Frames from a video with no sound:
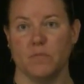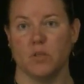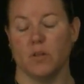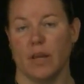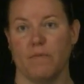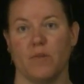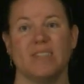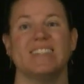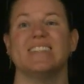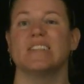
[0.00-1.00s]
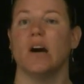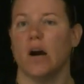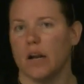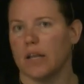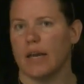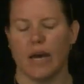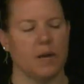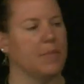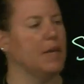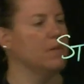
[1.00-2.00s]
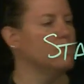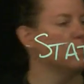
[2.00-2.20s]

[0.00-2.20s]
So like, for instance, Khan Academy